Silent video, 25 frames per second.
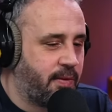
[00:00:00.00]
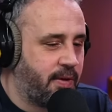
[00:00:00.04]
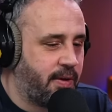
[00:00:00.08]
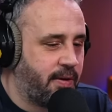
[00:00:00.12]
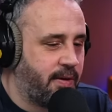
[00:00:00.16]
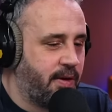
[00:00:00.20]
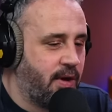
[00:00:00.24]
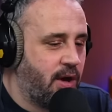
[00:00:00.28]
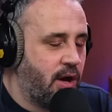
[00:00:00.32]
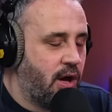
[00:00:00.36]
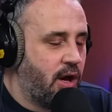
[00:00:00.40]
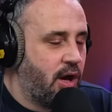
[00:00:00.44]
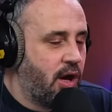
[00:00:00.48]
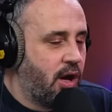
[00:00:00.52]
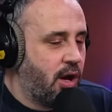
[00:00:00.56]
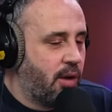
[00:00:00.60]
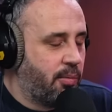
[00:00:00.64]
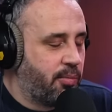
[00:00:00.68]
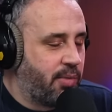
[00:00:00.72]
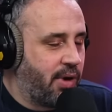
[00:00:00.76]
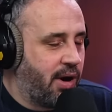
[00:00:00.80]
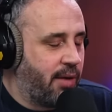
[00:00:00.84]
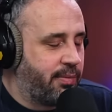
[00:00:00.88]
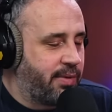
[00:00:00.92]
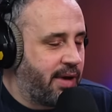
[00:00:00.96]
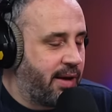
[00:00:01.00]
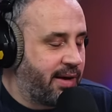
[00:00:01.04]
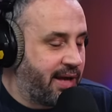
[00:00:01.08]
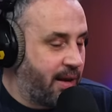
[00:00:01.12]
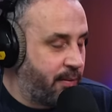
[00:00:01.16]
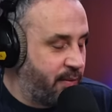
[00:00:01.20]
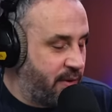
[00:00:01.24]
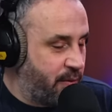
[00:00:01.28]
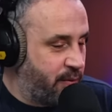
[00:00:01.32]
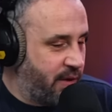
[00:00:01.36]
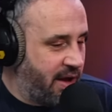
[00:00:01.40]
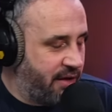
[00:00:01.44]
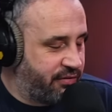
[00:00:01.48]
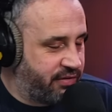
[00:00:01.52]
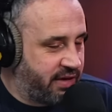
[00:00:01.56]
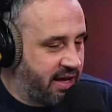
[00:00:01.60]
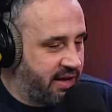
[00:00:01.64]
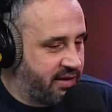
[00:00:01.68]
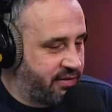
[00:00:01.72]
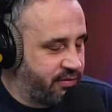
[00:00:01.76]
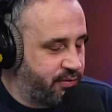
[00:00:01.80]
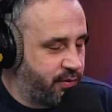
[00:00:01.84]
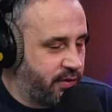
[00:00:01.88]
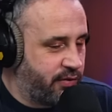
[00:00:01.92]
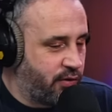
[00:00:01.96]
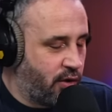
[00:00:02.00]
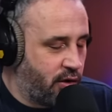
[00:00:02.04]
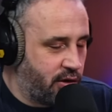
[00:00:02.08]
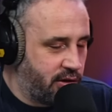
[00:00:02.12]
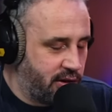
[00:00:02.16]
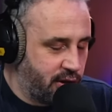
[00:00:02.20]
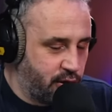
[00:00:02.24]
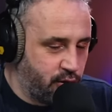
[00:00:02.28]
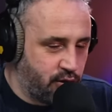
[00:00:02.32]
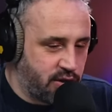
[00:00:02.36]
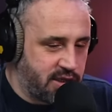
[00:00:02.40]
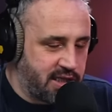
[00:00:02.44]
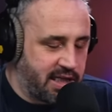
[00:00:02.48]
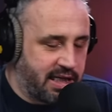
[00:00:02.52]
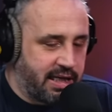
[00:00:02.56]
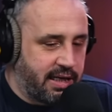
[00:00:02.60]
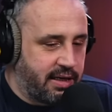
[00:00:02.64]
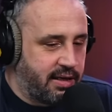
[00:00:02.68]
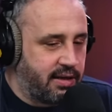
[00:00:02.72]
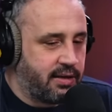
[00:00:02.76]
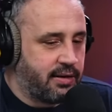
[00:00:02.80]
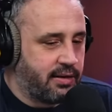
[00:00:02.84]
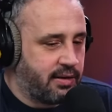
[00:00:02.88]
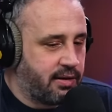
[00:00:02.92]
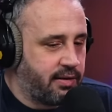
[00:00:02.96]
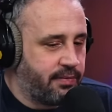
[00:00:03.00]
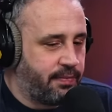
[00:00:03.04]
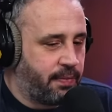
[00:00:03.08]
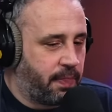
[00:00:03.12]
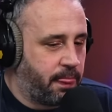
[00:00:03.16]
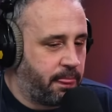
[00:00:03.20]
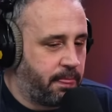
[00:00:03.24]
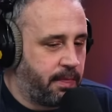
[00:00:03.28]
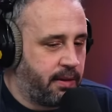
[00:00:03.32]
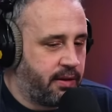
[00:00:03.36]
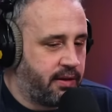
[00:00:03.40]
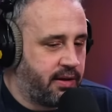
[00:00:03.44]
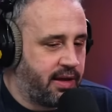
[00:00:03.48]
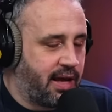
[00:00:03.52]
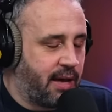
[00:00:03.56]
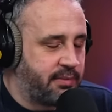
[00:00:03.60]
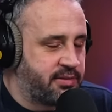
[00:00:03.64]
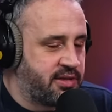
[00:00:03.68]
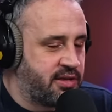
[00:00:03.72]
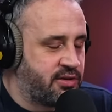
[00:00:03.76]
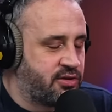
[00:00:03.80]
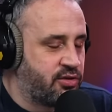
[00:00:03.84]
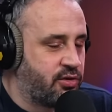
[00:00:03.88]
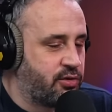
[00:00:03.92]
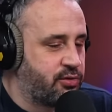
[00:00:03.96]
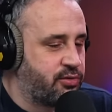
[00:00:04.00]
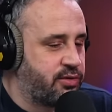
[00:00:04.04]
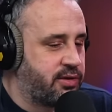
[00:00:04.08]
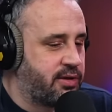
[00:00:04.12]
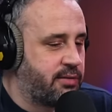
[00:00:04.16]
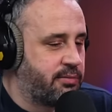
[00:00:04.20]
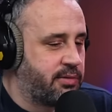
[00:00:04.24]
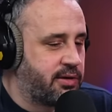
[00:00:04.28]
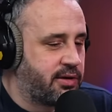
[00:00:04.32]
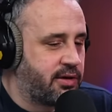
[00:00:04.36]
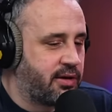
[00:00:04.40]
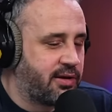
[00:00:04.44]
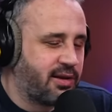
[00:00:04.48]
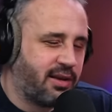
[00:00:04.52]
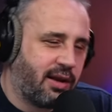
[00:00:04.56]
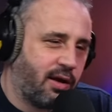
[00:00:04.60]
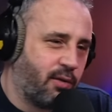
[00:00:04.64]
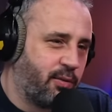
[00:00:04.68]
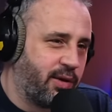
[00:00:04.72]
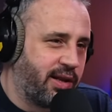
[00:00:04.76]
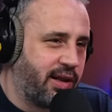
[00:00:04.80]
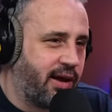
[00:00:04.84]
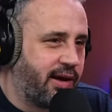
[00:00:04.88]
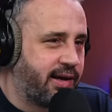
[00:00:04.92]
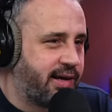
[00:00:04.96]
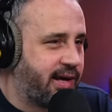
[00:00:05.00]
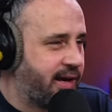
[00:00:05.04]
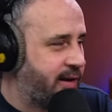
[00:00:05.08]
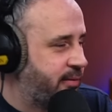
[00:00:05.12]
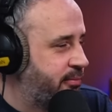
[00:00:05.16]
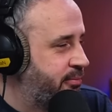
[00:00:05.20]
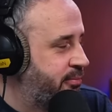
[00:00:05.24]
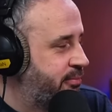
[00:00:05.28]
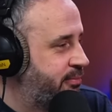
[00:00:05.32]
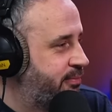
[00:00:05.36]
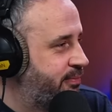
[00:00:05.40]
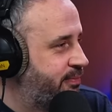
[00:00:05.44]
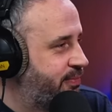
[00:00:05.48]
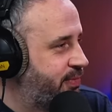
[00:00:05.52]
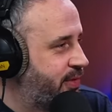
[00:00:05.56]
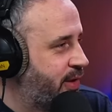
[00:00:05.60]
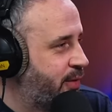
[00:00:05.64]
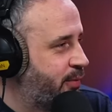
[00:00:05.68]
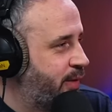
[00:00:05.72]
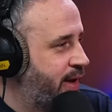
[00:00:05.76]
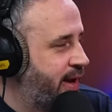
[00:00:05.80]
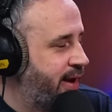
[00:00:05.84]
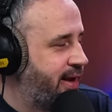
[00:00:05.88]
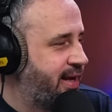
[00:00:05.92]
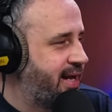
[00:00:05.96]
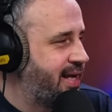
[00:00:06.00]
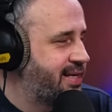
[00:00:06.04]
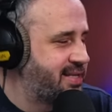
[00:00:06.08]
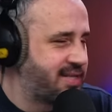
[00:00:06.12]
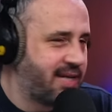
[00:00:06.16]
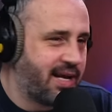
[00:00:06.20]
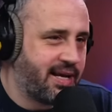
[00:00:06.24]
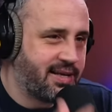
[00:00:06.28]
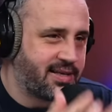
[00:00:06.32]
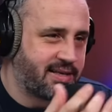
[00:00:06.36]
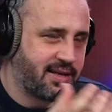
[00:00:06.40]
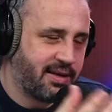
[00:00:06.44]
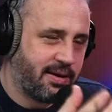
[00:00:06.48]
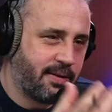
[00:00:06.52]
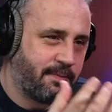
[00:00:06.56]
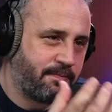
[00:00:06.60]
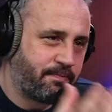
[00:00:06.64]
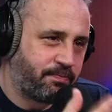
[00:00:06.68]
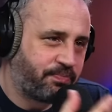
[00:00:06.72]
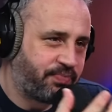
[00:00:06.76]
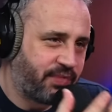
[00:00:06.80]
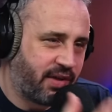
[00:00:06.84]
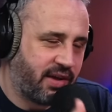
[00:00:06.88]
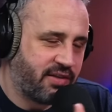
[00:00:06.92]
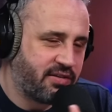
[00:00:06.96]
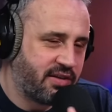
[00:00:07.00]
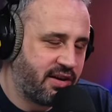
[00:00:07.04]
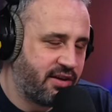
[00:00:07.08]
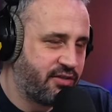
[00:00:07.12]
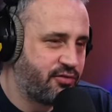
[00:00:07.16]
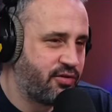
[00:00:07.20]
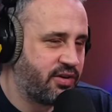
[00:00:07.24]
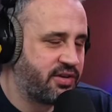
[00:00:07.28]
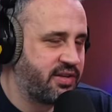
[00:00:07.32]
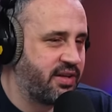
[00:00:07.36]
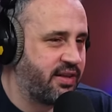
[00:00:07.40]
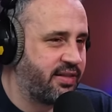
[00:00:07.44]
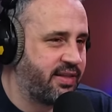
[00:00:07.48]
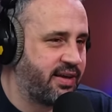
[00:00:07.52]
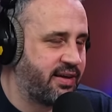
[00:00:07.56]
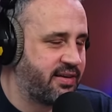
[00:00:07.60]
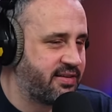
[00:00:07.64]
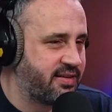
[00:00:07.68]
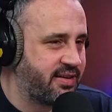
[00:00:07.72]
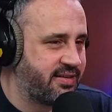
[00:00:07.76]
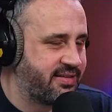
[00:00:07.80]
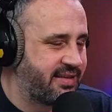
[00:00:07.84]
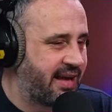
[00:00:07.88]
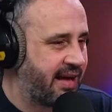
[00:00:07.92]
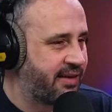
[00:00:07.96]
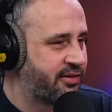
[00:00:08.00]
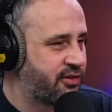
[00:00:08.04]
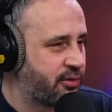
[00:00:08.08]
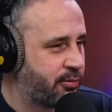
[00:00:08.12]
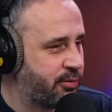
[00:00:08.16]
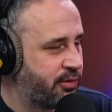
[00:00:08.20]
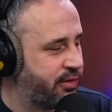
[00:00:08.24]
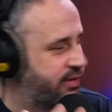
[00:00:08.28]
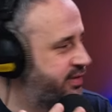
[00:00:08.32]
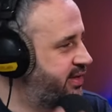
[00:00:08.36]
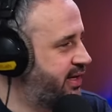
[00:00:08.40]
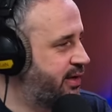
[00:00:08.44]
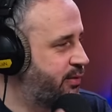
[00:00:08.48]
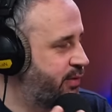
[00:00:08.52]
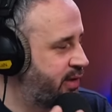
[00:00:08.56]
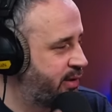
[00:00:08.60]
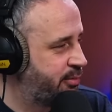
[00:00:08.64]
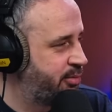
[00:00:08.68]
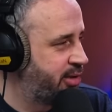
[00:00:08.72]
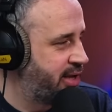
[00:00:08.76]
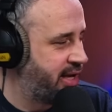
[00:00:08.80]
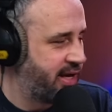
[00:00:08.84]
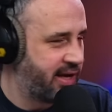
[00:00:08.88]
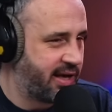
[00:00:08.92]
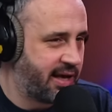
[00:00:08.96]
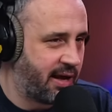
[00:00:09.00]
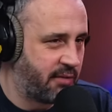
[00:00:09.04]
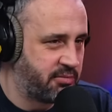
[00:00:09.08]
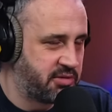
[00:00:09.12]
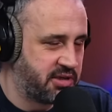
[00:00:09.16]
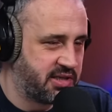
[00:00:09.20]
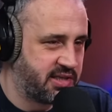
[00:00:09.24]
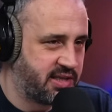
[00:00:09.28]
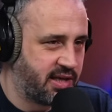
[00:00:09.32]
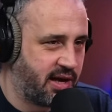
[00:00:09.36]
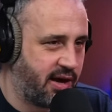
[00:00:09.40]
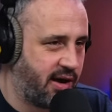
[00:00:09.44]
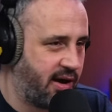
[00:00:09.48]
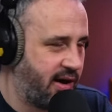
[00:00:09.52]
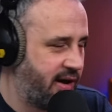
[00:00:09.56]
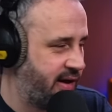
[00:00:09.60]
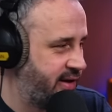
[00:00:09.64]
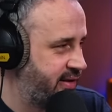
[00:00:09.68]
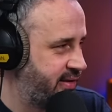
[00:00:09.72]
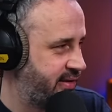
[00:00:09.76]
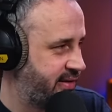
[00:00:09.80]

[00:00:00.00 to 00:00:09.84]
No. But again, we've all loosely kept in touch with him and gone, oh, we like him, don't we? And it's an interesting thing. It's an intangible thing when a player captures the heart